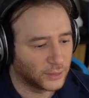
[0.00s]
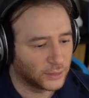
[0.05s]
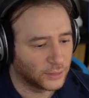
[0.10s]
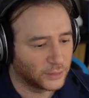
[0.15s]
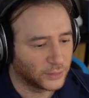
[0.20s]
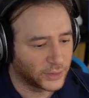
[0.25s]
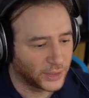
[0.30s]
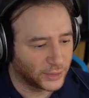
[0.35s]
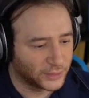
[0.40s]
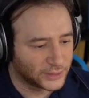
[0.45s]

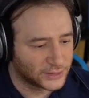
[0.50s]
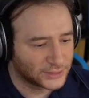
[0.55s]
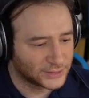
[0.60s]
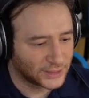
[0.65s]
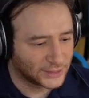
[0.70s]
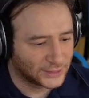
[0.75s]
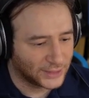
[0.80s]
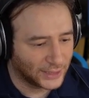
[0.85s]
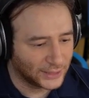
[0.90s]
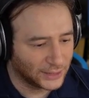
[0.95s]
Okay, this is the
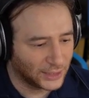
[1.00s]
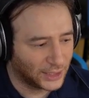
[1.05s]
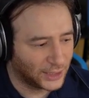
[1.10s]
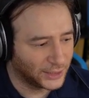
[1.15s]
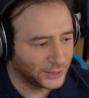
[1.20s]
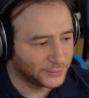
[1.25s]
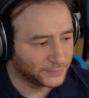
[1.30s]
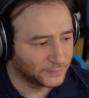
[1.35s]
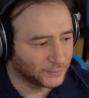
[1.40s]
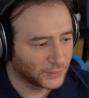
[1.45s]

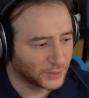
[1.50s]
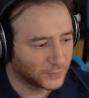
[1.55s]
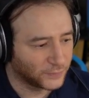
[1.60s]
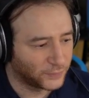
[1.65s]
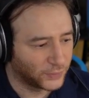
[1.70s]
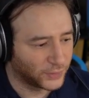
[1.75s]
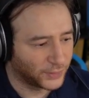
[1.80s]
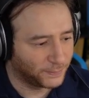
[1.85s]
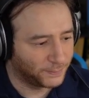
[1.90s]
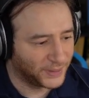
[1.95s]
deadline.
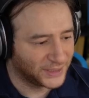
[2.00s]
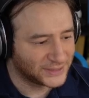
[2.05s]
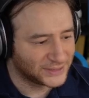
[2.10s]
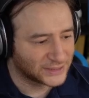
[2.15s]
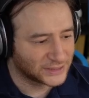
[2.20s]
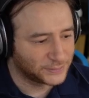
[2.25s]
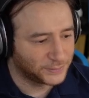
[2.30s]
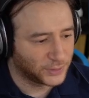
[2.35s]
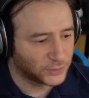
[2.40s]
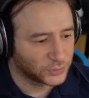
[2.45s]
For the best
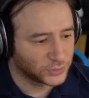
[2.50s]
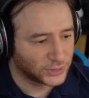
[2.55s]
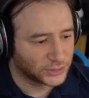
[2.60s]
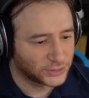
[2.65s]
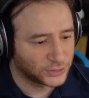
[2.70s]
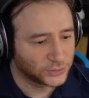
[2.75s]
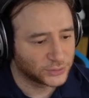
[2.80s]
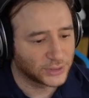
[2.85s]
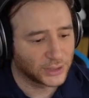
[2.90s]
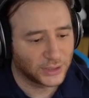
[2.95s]
experience, just
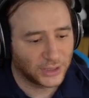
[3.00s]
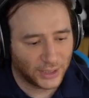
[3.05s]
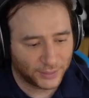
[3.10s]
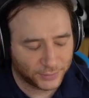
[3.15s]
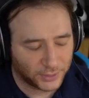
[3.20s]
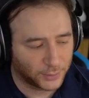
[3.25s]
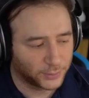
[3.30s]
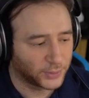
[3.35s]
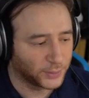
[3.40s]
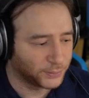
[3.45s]
using a
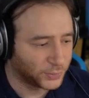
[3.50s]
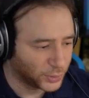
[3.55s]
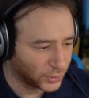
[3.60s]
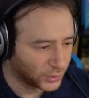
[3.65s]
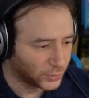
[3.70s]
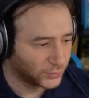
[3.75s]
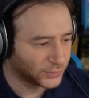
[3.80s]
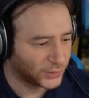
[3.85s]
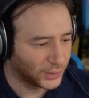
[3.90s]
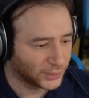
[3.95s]
laptop computer.
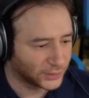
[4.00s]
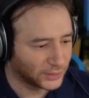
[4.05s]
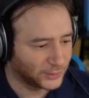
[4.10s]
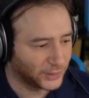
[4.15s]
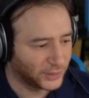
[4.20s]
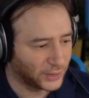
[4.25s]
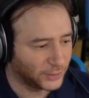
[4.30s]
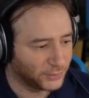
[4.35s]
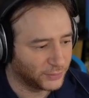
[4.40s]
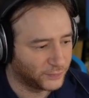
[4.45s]
We talked about
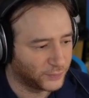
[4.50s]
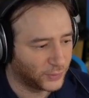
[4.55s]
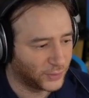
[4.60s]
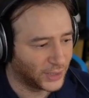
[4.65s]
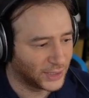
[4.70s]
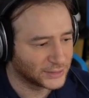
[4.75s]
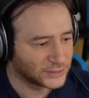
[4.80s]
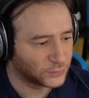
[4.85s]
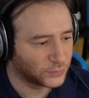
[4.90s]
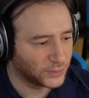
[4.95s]
that before.
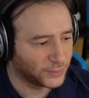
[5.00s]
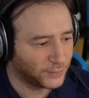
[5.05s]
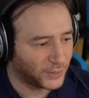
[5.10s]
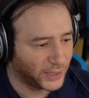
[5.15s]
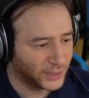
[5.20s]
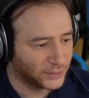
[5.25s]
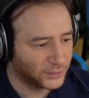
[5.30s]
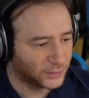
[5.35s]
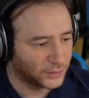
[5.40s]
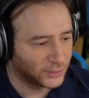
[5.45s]
As a
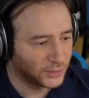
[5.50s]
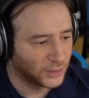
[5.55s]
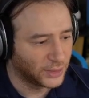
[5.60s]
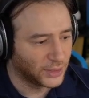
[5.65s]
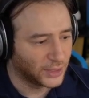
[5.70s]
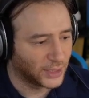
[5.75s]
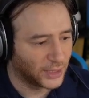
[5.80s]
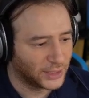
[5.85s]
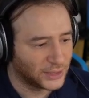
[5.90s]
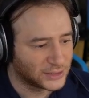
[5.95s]
reminder,
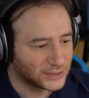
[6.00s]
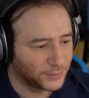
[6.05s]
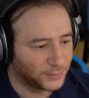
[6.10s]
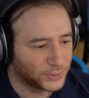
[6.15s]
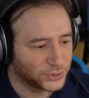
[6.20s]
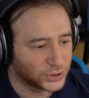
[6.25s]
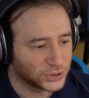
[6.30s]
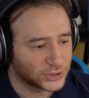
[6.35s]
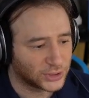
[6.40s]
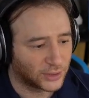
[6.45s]
any
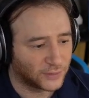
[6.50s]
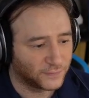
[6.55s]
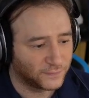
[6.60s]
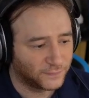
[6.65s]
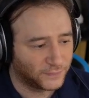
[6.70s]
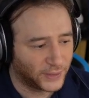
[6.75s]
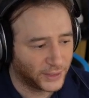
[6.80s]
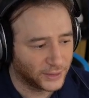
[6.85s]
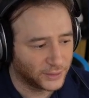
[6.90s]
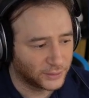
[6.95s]
submissions are
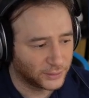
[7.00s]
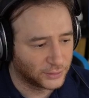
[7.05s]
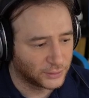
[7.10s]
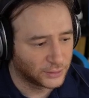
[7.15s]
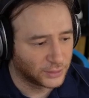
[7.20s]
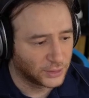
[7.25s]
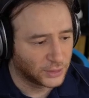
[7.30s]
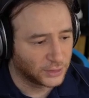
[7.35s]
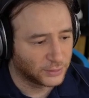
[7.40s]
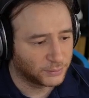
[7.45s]
final.
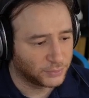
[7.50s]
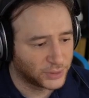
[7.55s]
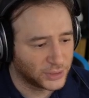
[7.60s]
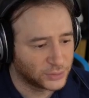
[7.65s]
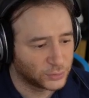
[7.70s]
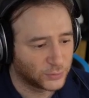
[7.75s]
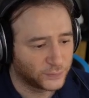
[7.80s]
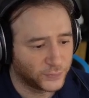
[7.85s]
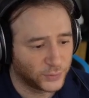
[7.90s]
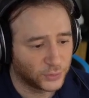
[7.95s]
Please
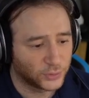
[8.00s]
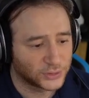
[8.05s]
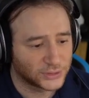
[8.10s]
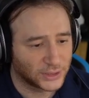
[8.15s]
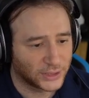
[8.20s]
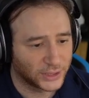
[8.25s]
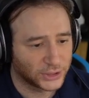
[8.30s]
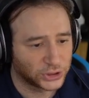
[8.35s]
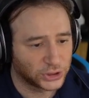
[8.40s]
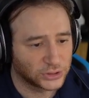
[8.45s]
review your
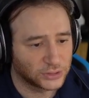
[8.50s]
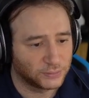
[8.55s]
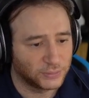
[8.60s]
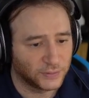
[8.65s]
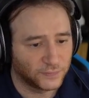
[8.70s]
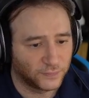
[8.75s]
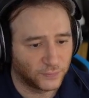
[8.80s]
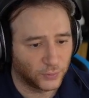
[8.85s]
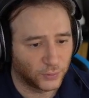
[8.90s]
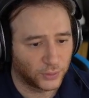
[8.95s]
selections
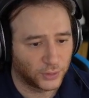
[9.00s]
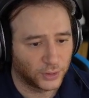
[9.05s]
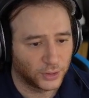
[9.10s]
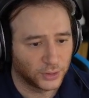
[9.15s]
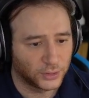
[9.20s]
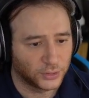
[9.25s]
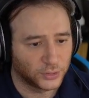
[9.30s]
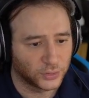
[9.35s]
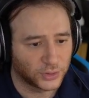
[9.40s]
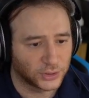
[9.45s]
before
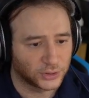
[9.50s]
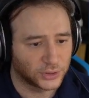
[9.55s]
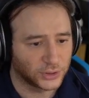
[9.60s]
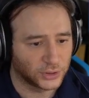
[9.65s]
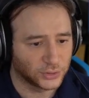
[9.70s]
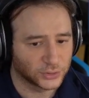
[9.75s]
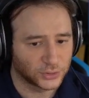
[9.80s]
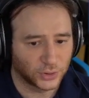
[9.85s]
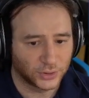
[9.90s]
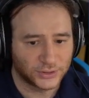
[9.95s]
you
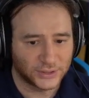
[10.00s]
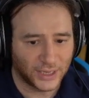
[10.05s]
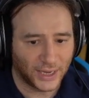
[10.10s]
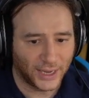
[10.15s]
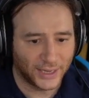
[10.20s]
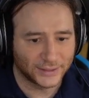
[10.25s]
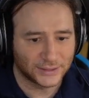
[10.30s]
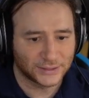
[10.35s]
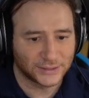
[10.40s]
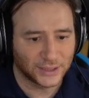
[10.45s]
continue. So let's
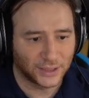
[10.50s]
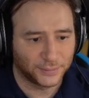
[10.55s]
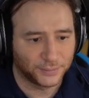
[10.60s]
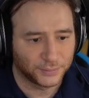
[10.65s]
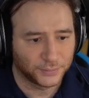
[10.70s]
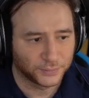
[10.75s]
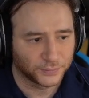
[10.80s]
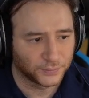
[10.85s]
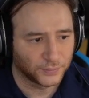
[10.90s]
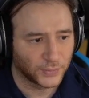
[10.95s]
add
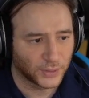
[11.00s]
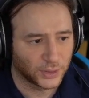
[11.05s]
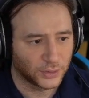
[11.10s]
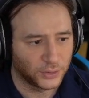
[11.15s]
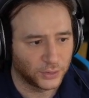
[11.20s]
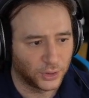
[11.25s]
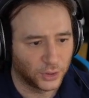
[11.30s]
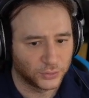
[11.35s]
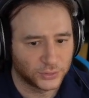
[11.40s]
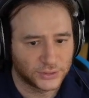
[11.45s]
some
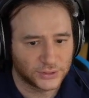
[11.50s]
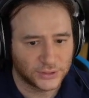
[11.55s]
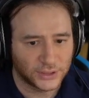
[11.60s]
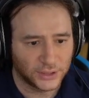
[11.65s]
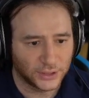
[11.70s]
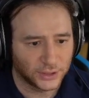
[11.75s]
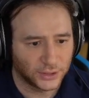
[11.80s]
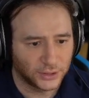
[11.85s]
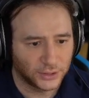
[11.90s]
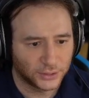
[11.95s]
notes
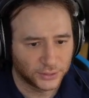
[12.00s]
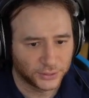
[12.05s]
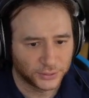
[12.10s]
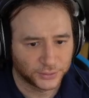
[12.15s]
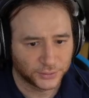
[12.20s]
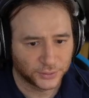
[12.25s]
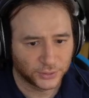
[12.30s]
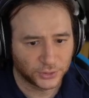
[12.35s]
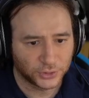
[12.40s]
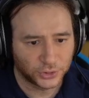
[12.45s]
here
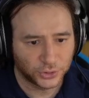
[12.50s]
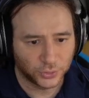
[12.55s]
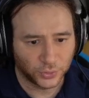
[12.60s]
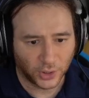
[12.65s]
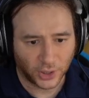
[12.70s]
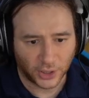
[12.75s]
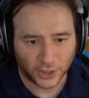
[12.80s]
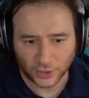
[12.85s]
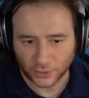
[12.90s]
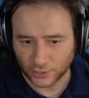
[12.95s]
to
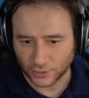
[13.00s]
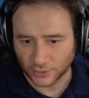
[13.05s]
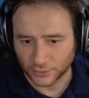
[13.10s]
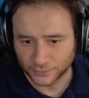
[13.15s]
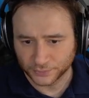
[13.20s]
our